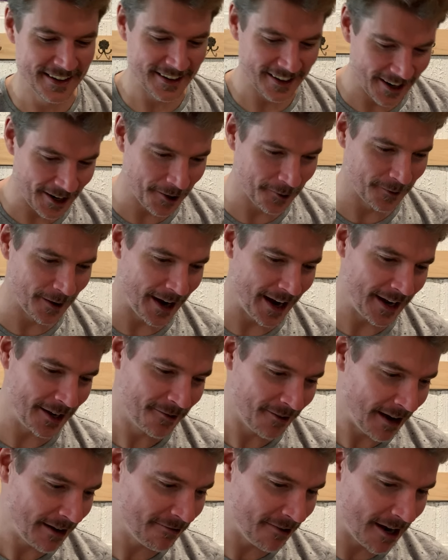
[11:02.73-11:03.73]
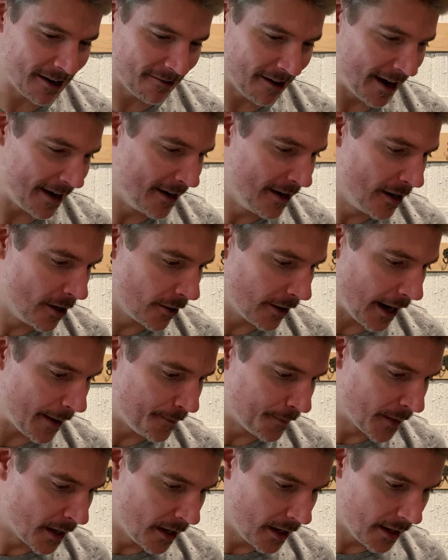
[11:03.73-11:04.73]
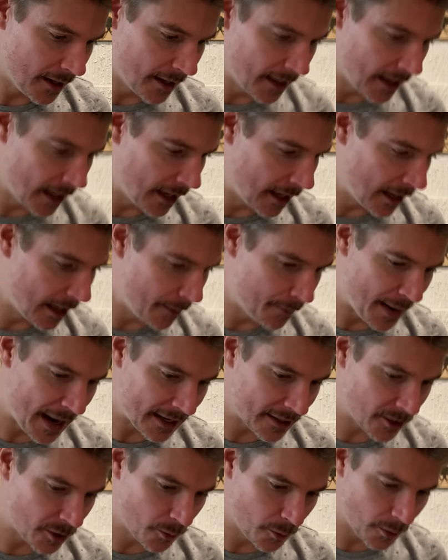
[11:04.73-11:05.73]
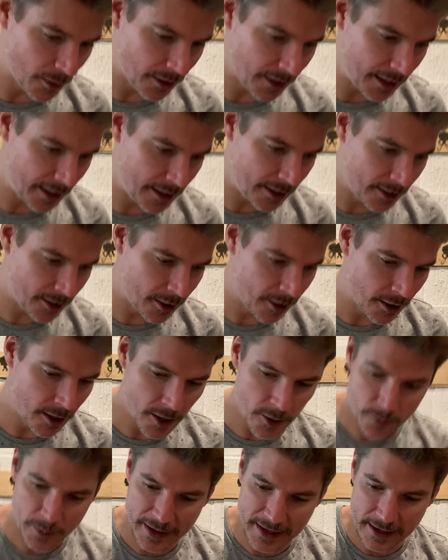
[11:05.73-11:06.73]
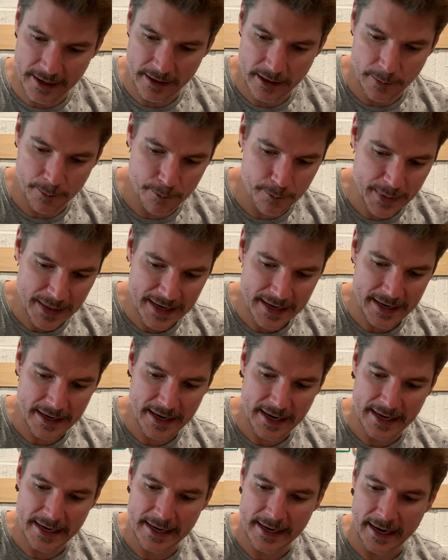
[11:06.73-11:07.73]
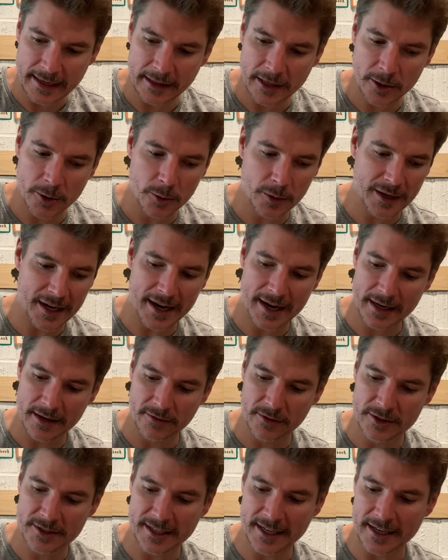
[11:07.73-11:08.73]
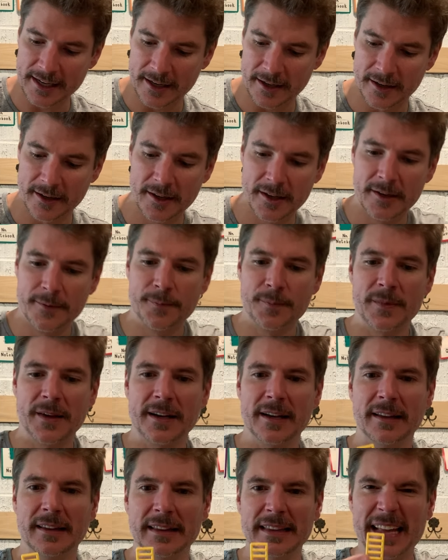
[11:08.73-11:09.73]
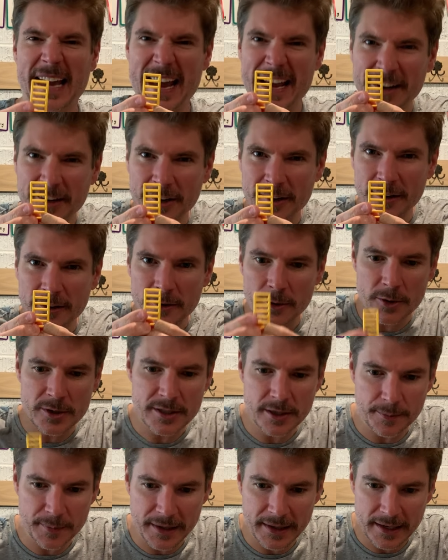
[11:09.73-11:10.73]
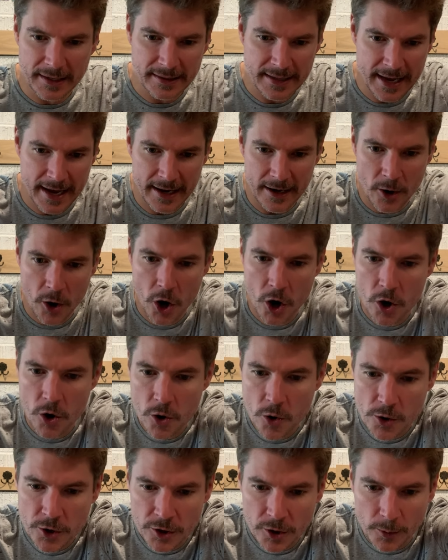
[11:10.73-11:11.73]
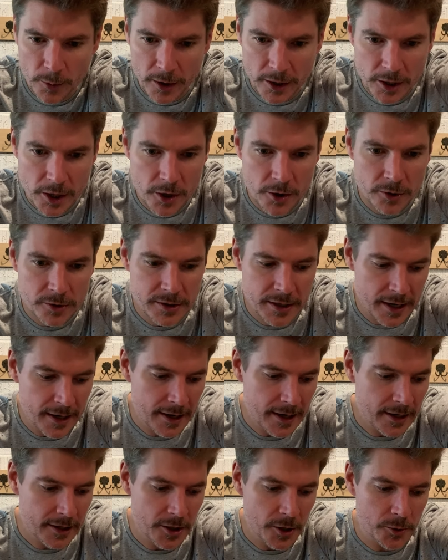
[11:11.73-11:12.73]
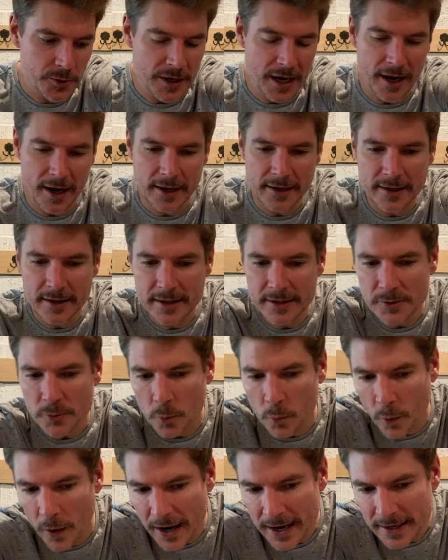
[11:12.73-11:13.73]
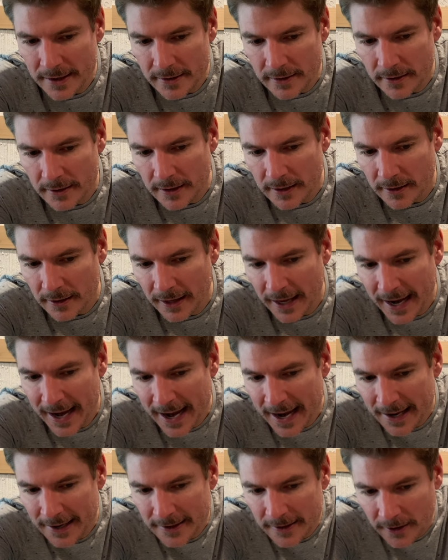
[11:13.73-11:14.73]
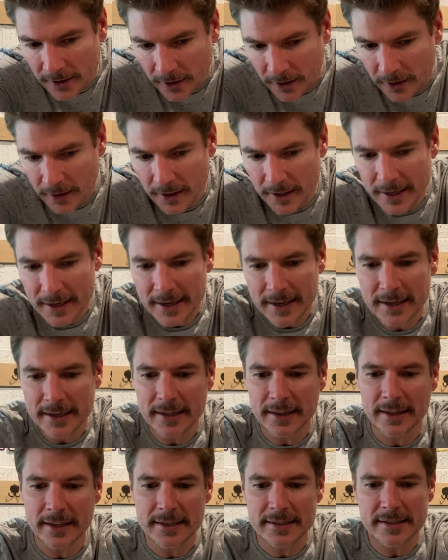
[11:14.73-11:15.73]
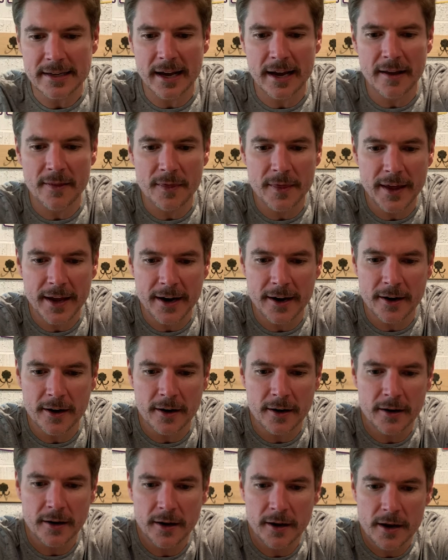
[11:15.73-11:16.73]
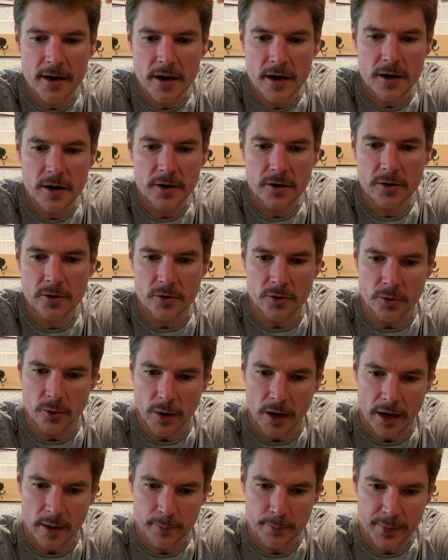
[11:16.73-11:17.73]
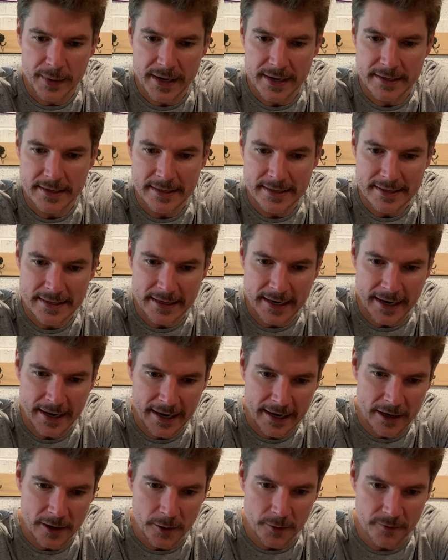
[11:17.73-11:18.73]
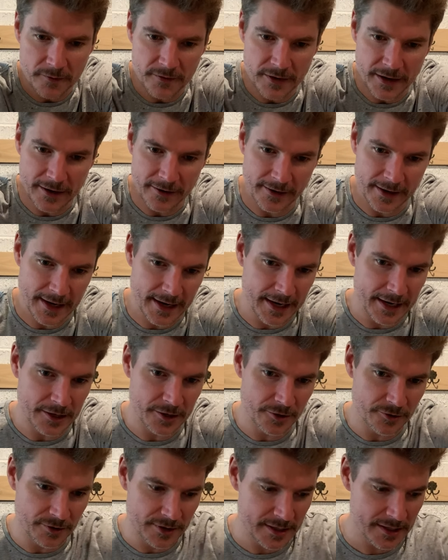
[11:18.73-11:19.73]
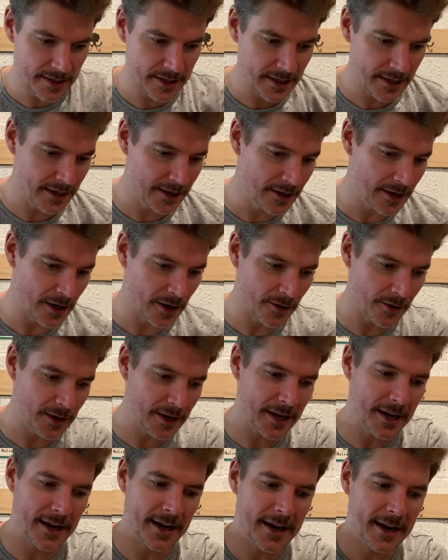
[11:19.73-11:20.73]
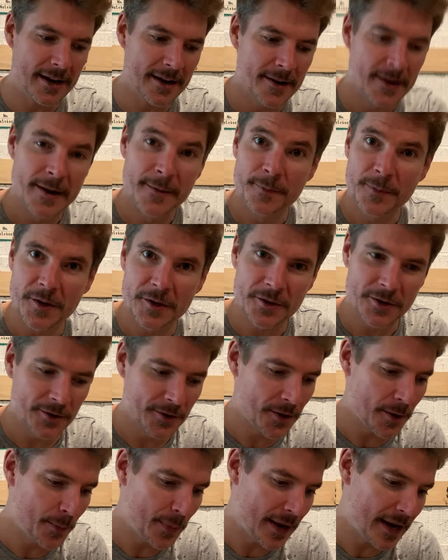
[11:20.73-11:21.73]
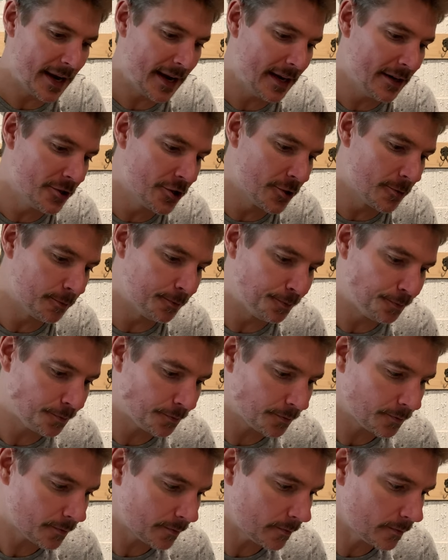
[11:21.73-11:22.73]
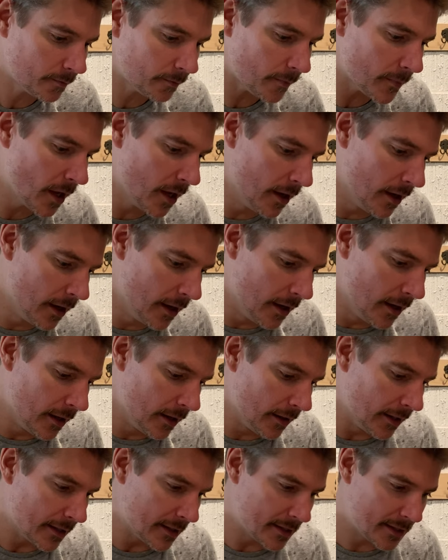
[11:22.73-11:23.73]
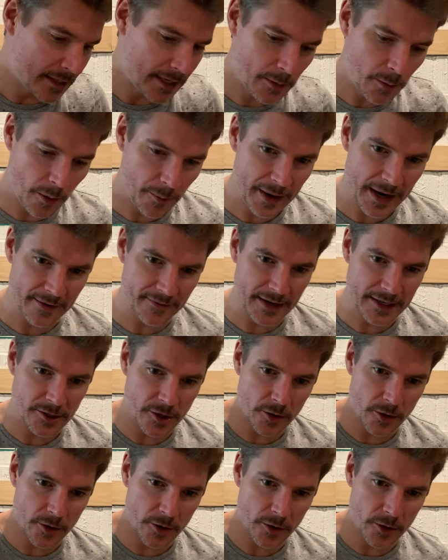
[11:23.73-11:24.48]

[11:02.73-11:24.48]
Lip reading: All right, great. Okay, back to work here. We need the big yellow, kind of looks like a ladder or something like that. Oh, you know where it goes? It goes onto this white little handle. It clicks on there. Oh, up and down. Very interesting. Okay, now turn the page. Let's see what we have next.